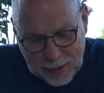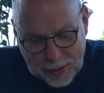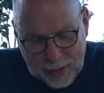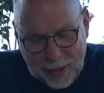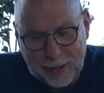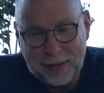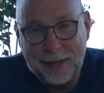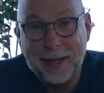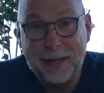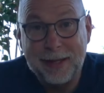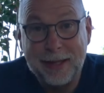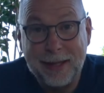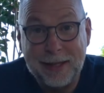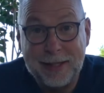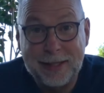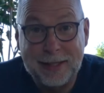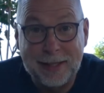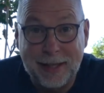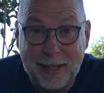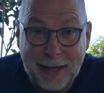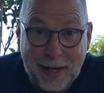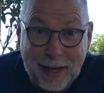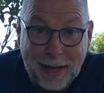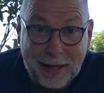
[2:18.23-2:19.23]
and that's
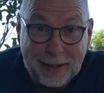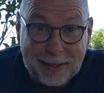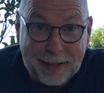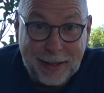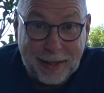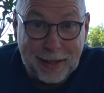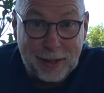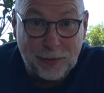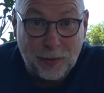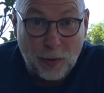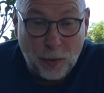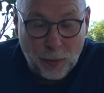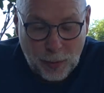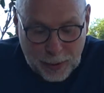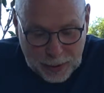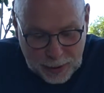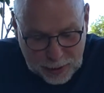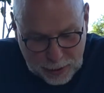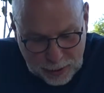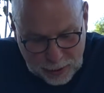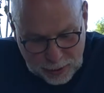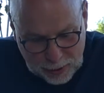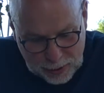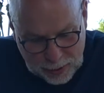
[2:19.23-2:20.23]
the context for
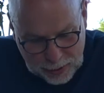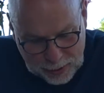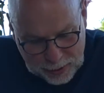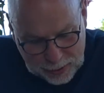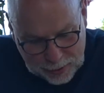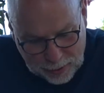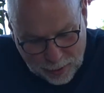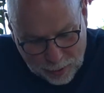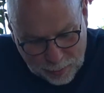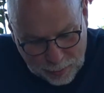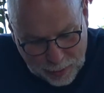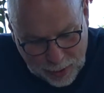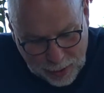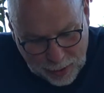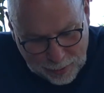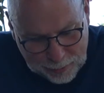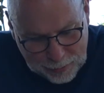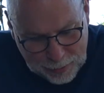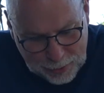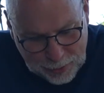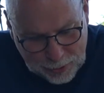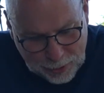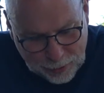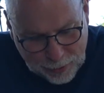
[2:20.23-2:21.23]
which this psalm
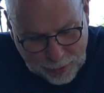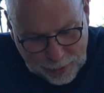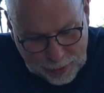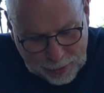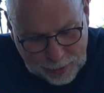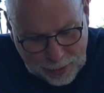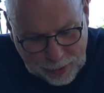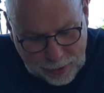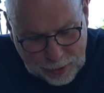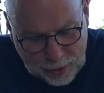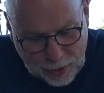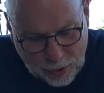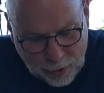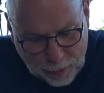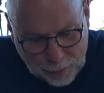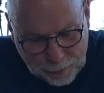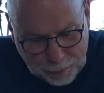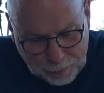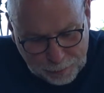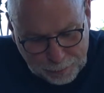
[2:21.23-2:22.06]
comes to us. And so